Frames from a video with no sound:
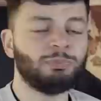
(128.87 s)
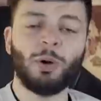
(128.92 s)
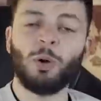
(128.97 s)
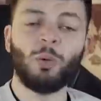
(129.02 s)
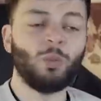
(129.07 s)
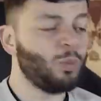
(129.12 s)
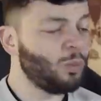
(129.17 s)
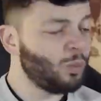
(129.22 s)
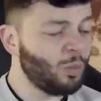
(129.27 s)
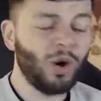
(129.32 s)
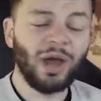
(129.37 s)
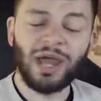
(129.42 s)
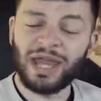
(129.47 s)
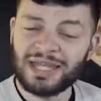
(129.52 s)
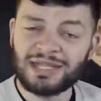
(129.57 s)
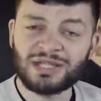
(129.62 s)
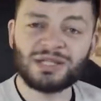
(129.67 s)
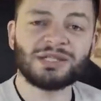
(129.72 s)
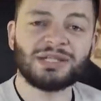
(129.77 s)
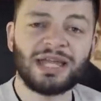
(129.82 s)
but what he
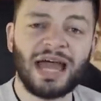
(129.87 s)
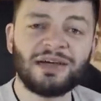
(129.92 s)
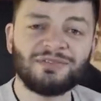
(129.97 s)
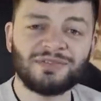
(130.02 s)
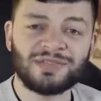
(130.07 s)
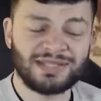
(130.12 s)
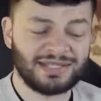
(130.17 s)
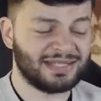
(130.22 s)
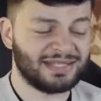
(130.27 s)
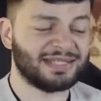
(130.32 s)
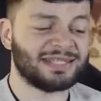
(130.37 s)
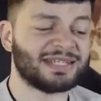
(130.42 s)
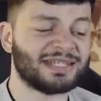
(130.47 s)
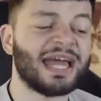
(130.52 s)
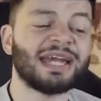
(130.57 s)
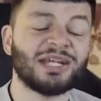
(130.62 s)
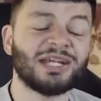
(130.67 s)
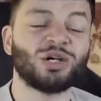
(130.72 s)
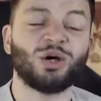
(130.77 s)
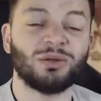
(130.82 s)
doesn't have in
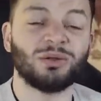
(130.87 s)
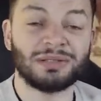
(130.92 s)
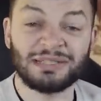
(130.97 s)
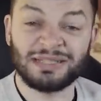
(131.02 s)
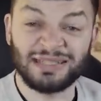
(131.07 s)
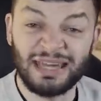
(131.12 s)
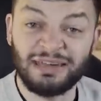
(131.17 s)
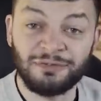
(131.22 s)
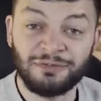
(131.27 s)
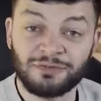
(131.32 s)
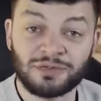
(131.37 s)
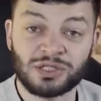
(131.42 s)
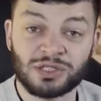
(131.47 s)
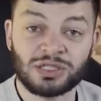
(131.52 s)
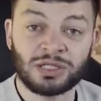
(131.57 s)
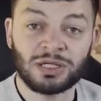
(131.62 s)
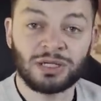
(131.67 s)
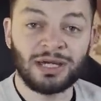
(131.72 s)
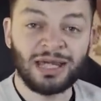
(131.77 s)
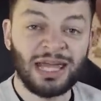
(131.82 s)
technical
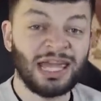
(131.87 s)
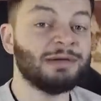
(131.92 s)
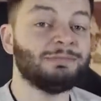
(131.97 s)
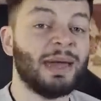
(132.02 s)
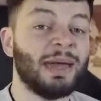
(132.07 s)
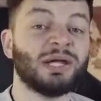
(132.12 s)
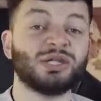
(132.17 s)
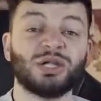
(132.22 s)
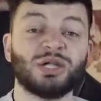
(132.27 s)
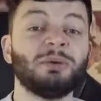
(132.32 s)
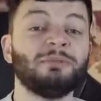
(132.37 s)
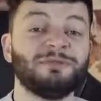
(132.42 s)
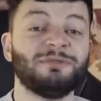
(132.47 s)
gifts, he makes up